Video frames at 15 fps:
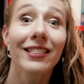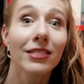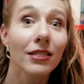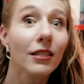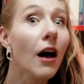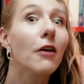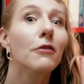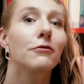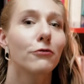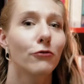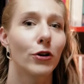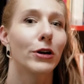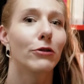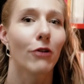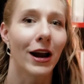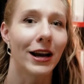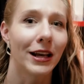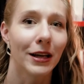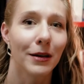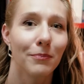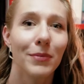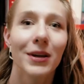love free
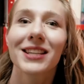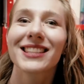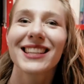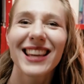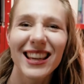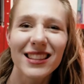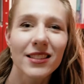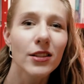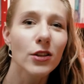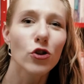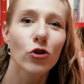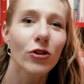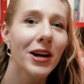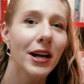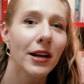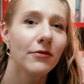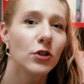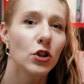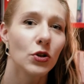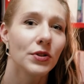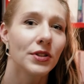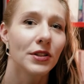writing because it gets the creative
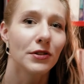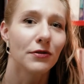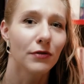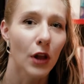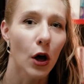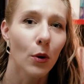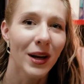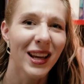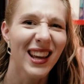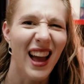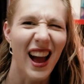juices flowing